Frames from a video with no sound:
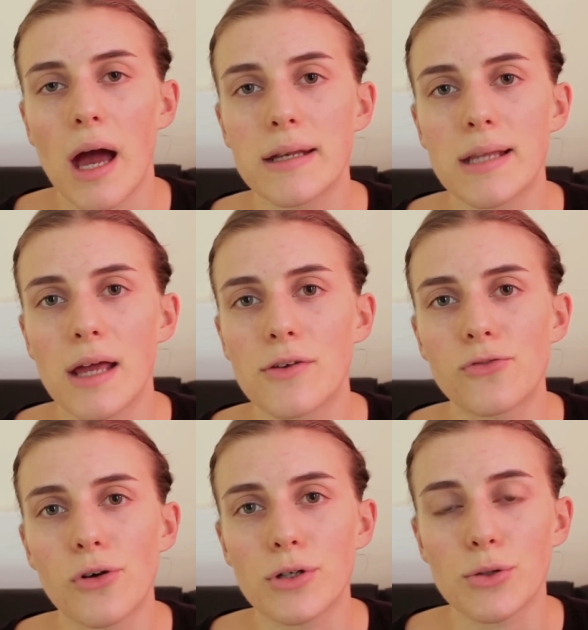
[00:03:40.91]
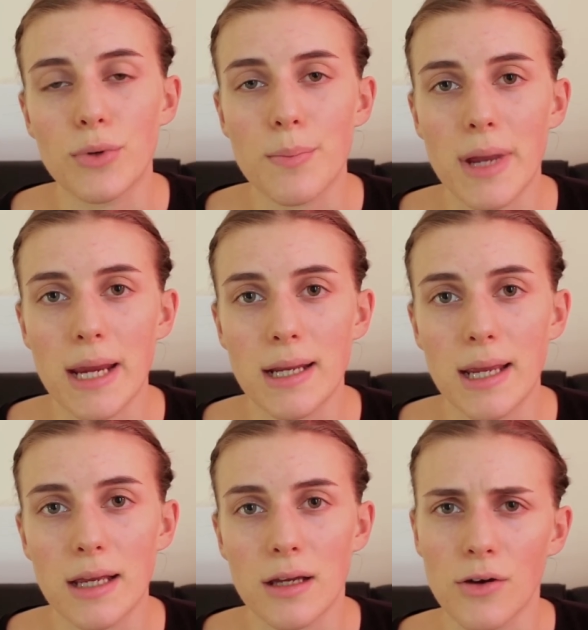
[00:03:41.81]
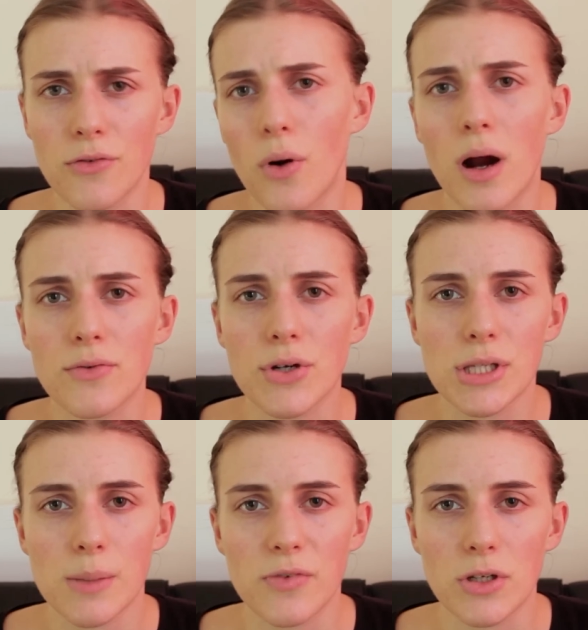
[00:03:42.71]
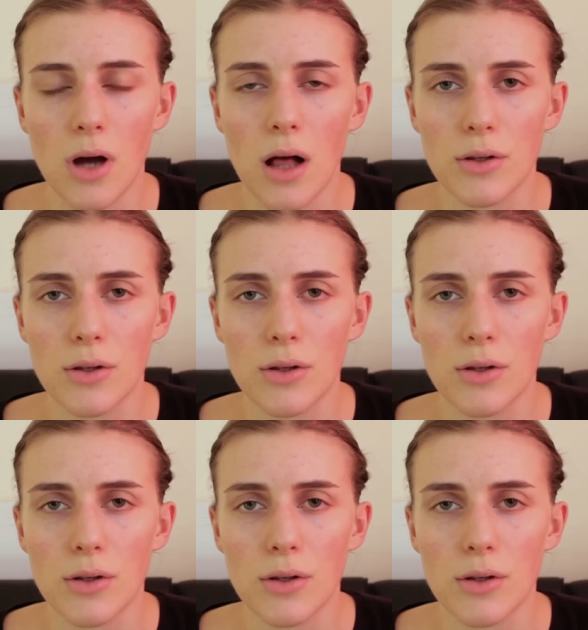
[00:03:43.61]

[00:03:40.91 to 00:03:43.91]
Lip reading: And then for the remaining $400-something,